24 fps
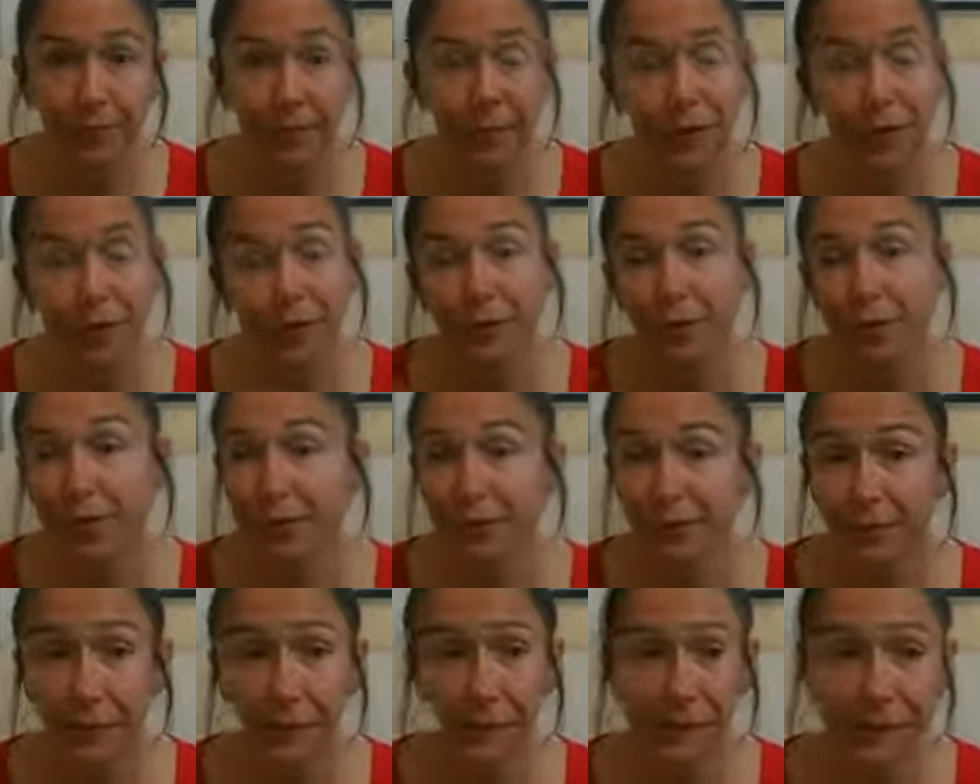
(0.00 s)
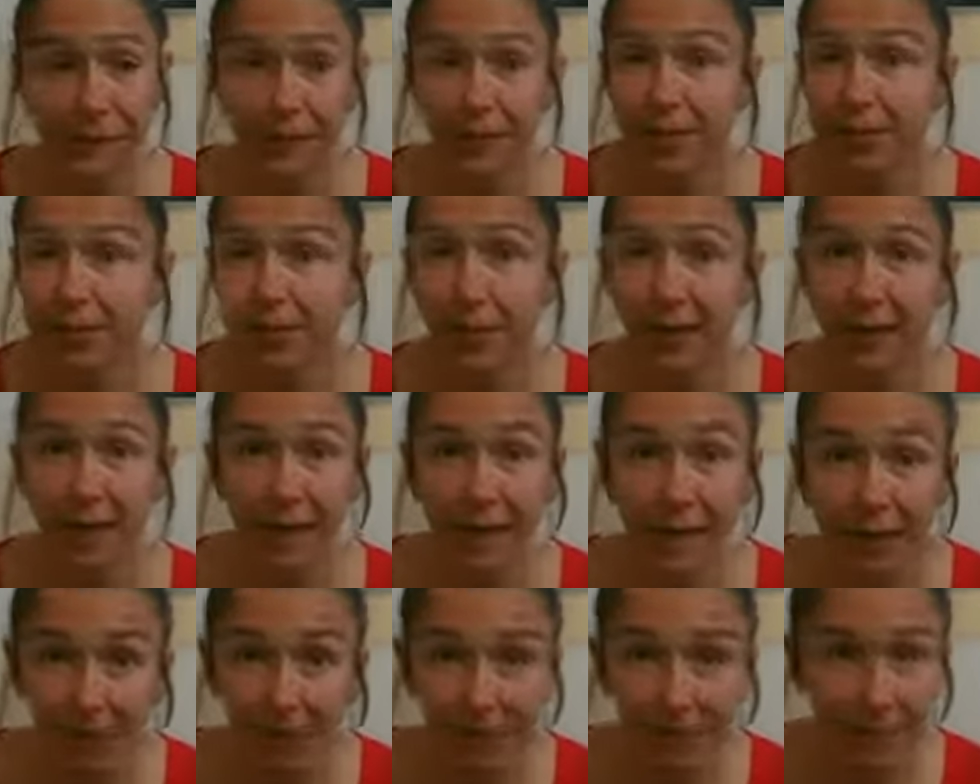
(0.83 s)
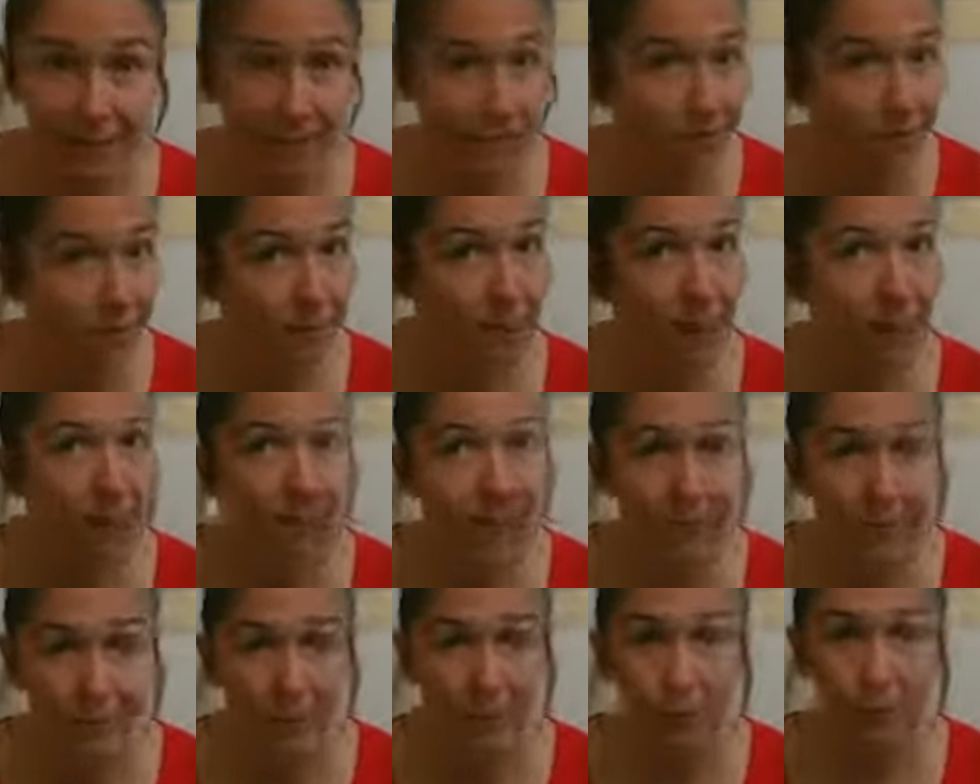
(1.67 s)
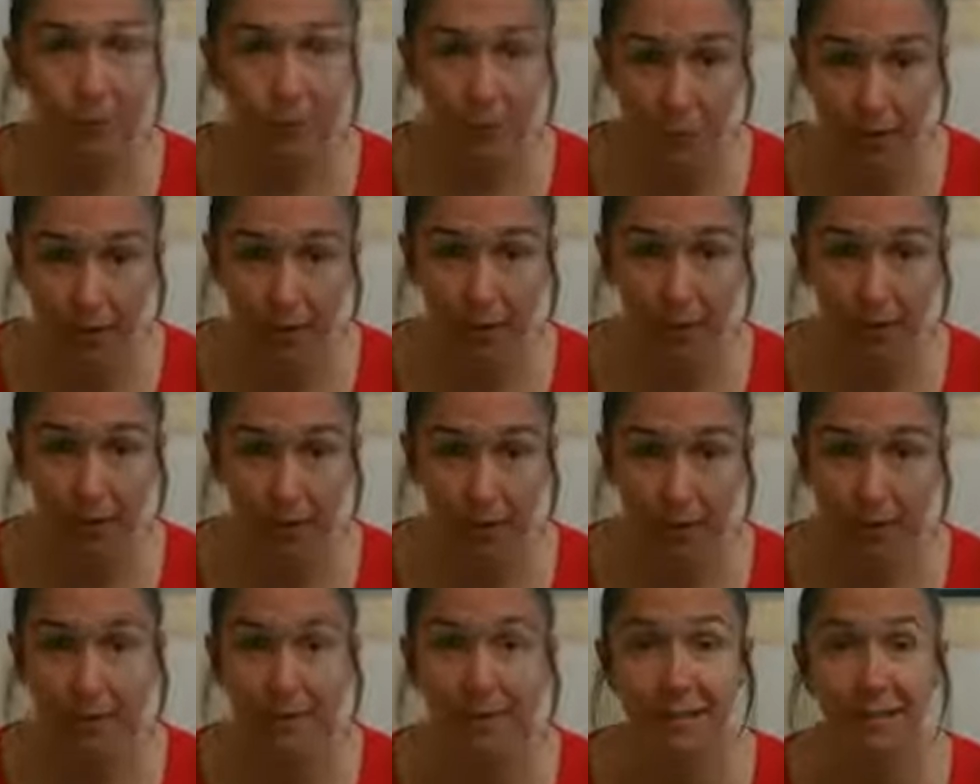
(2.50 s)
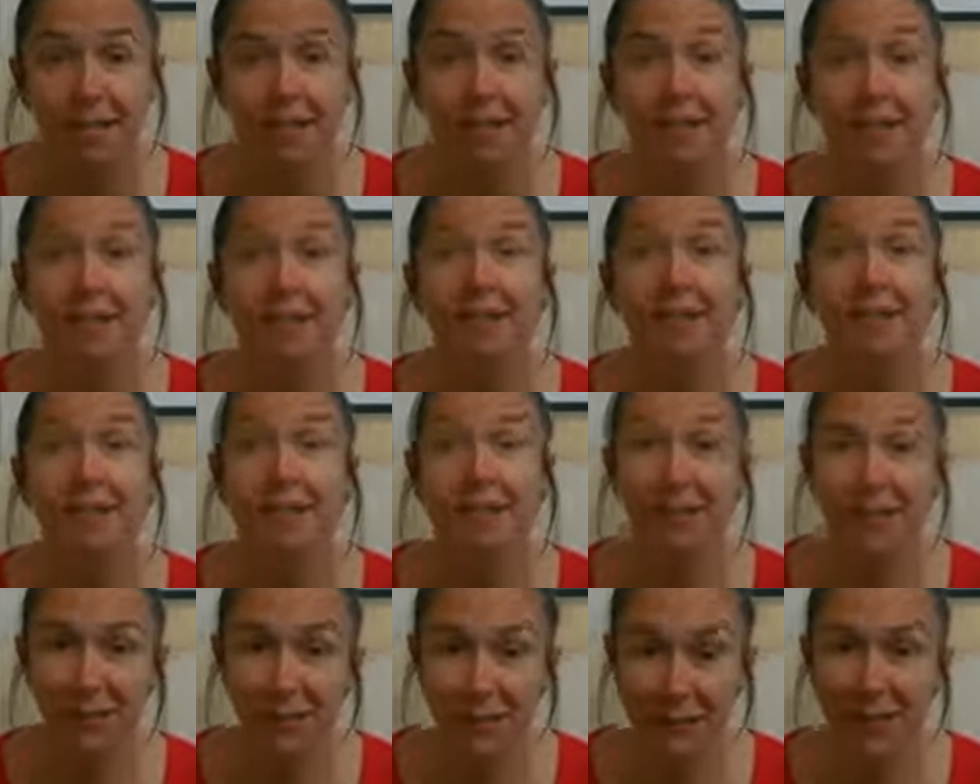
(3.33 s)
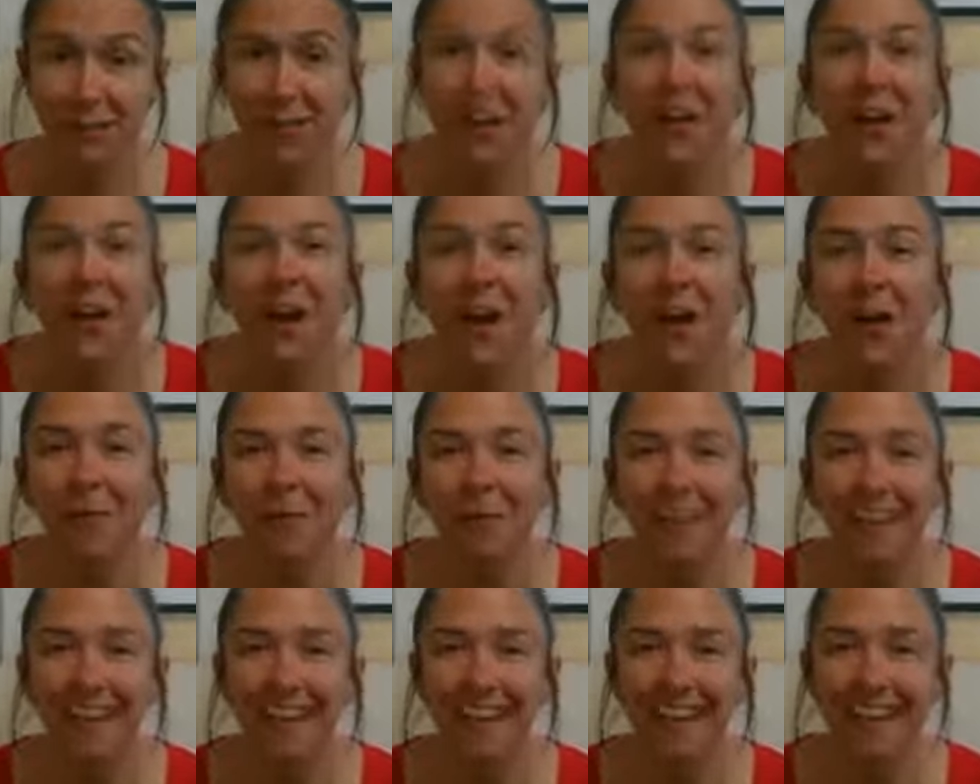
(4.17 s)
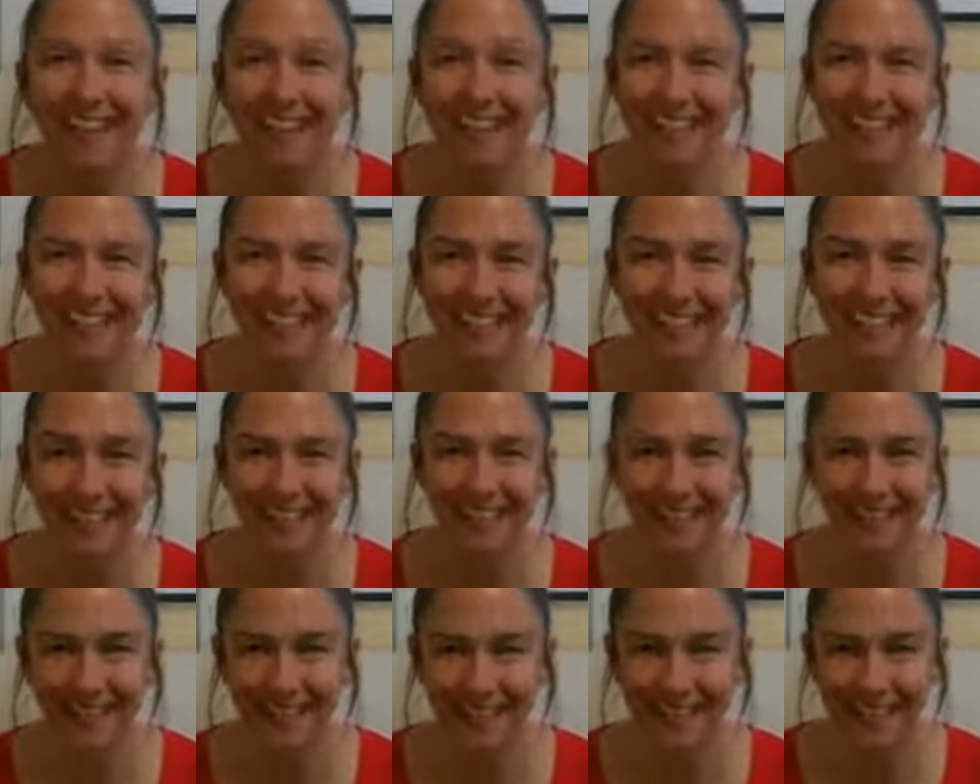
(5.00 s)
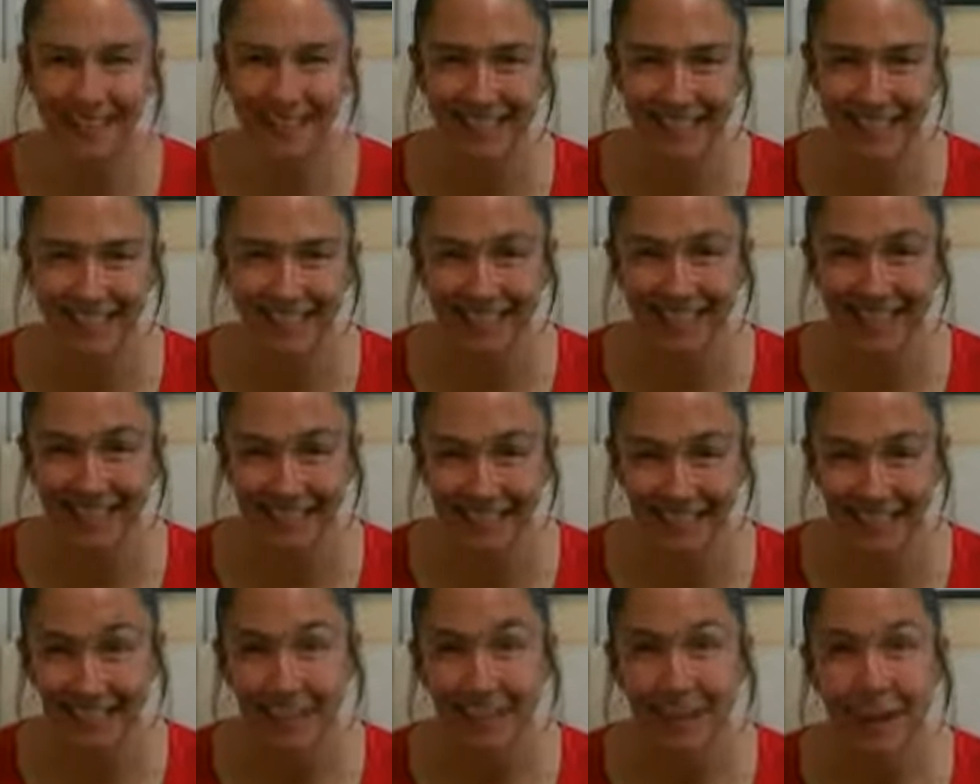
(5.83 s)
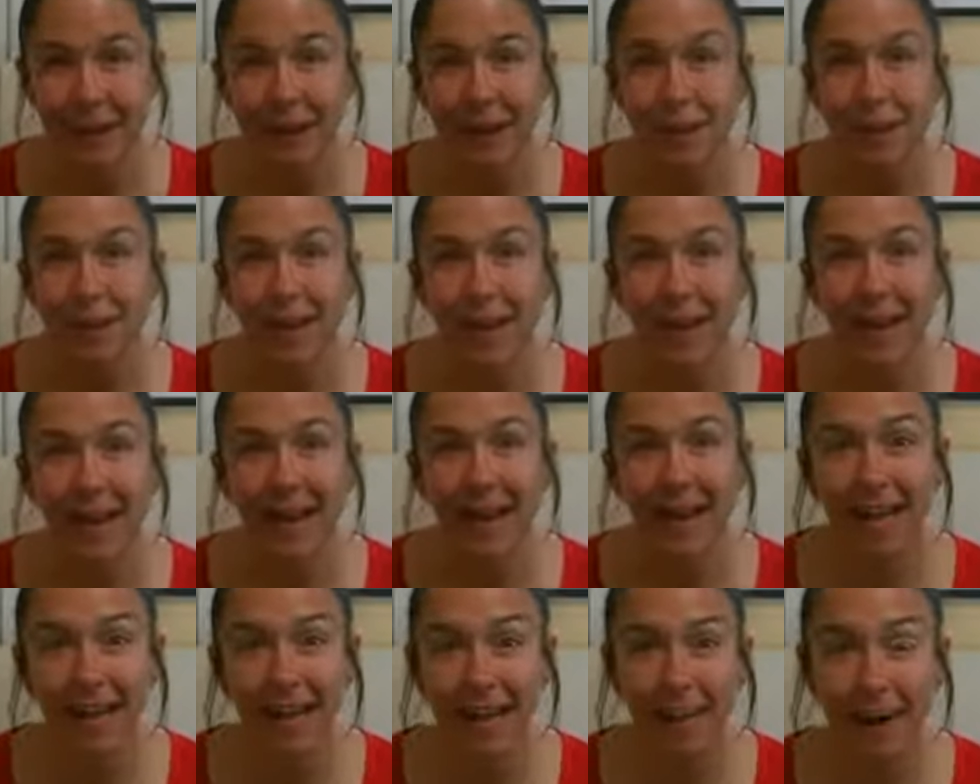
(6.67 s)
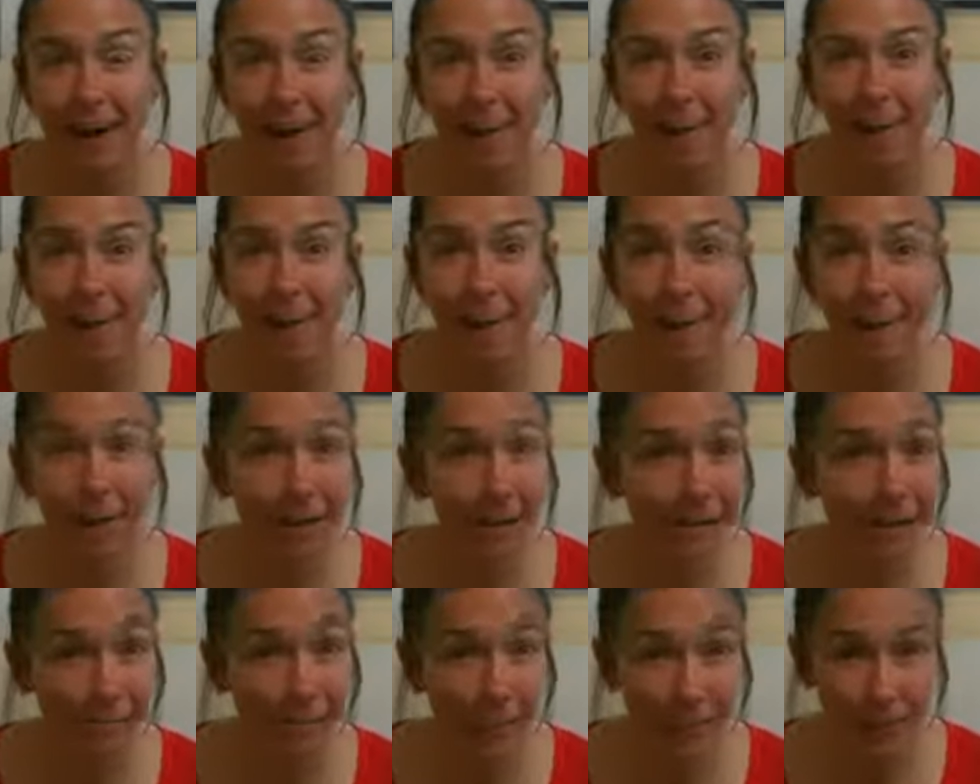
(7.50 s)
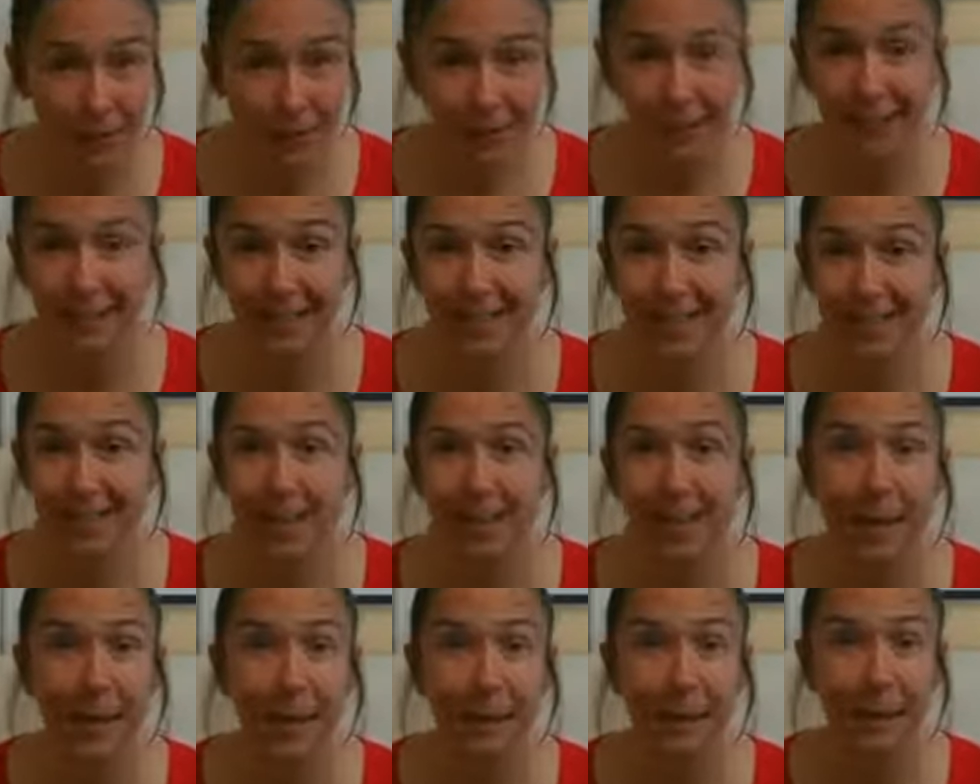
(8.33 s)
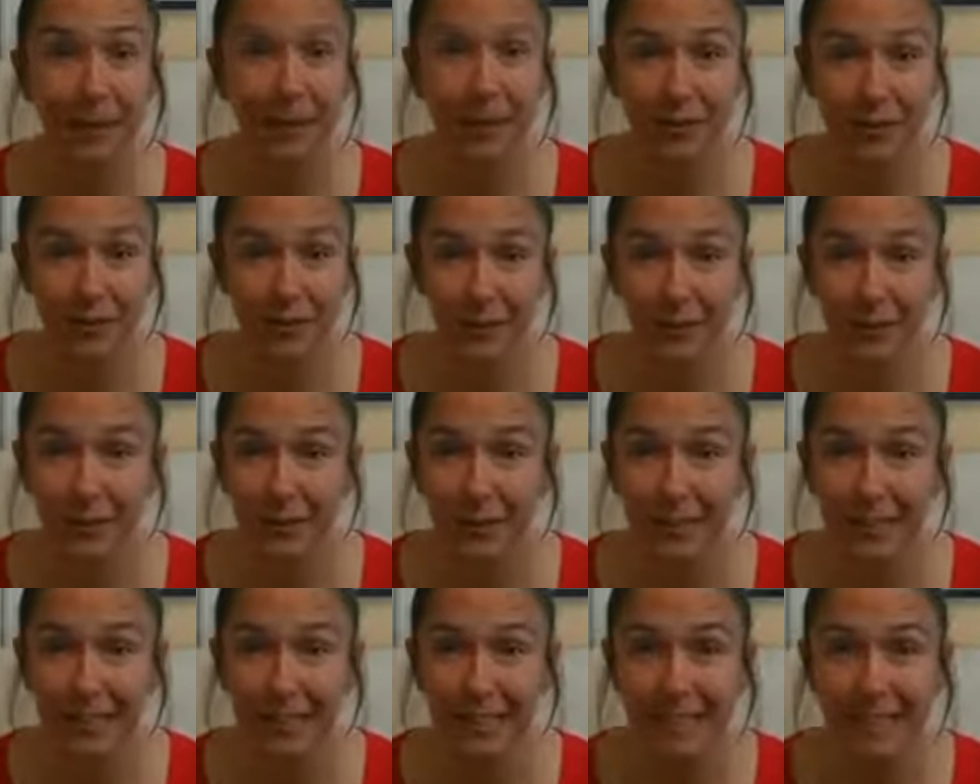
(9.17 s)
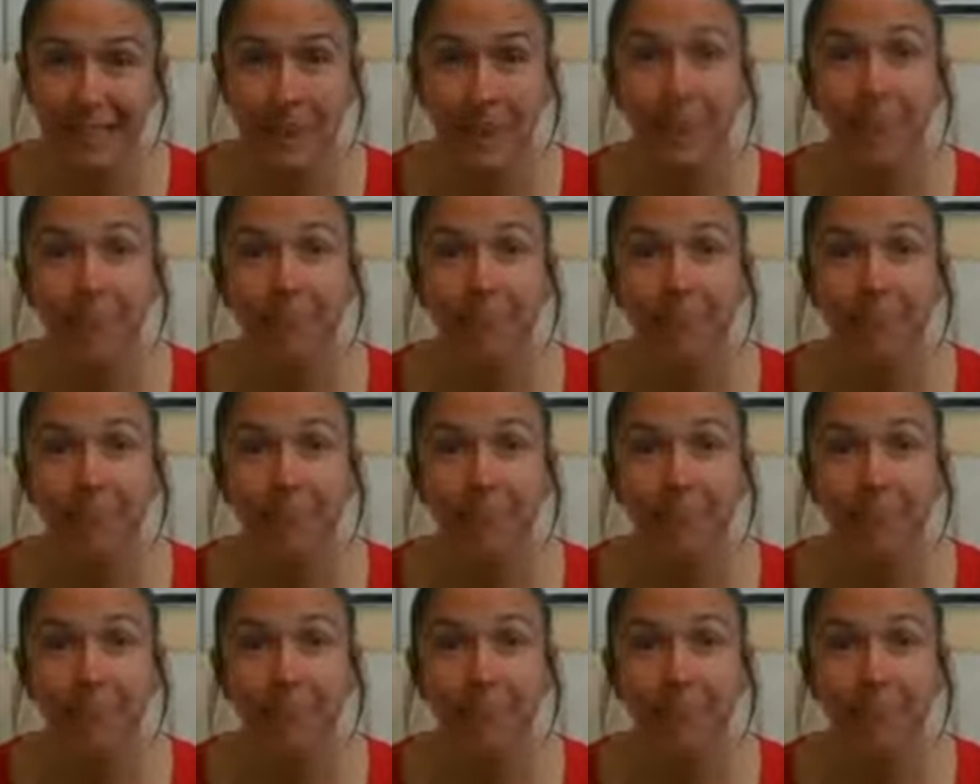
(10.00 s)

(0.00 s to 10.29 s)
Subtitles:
If you have questions about any of this, please reach out because there's some complicated stuff to discuss. My email, of course, Claire at Paris Group Realty,